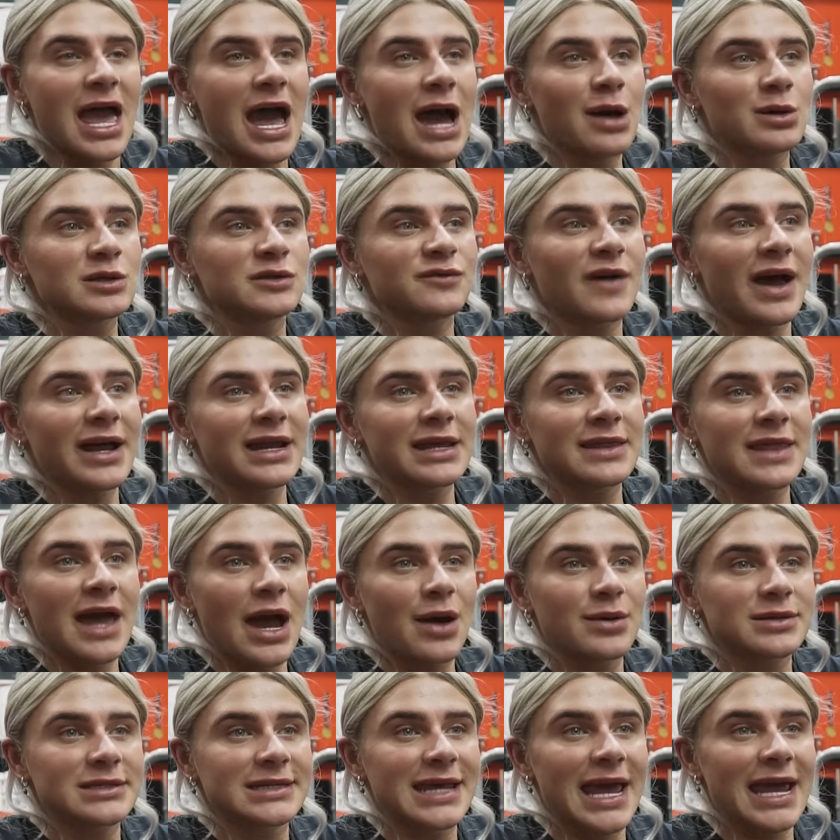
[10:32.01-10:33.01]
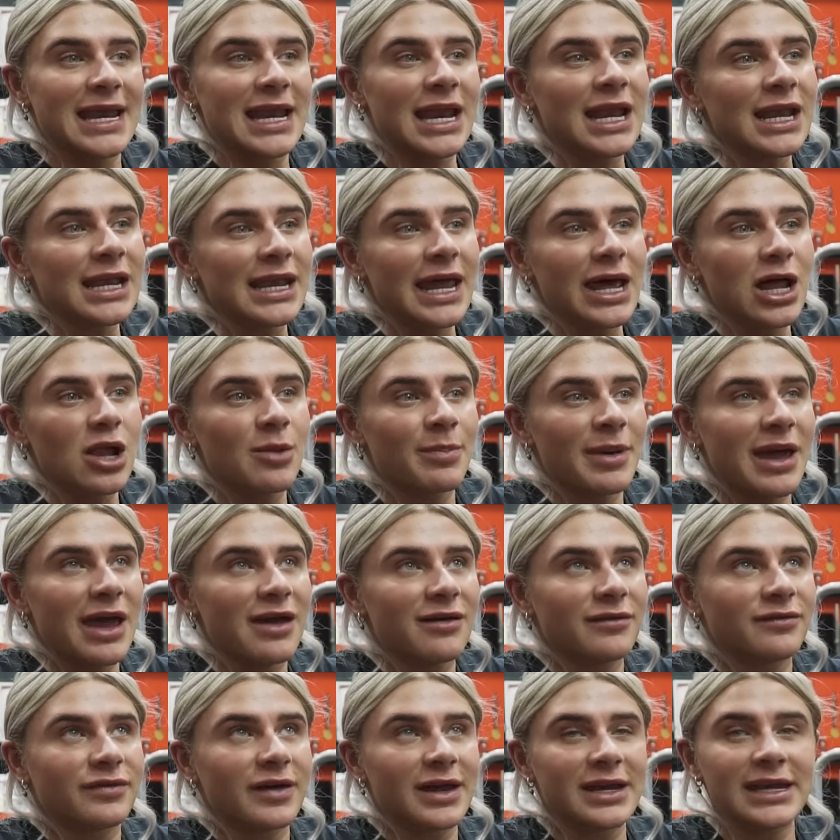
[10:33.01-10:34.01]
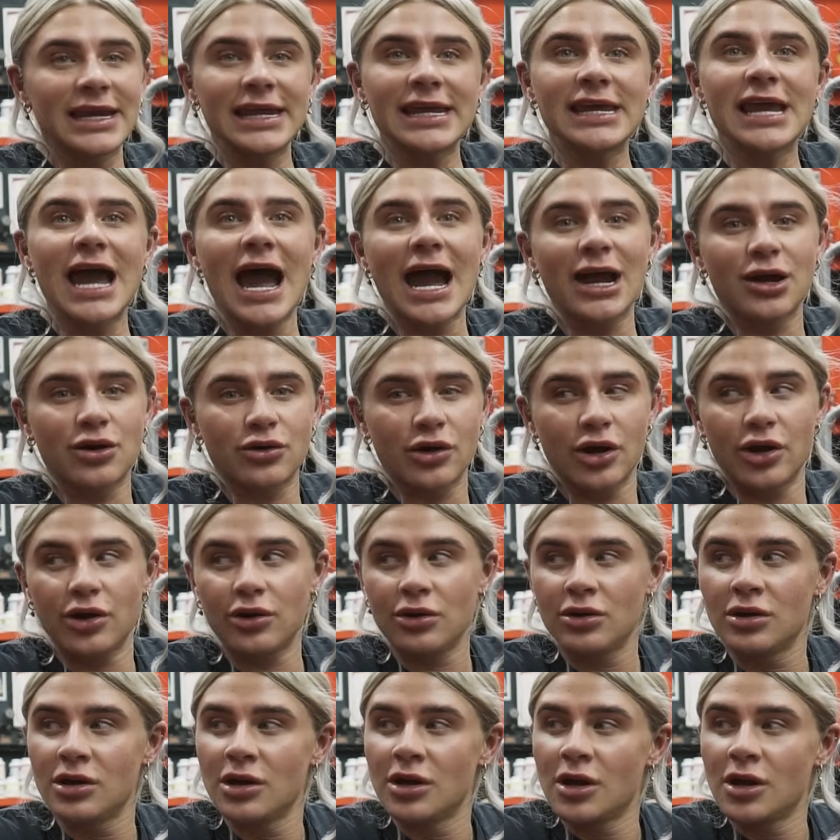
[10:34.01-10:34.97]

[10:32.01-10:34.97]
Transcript: I was finding that I was getting a little bit of knee aggro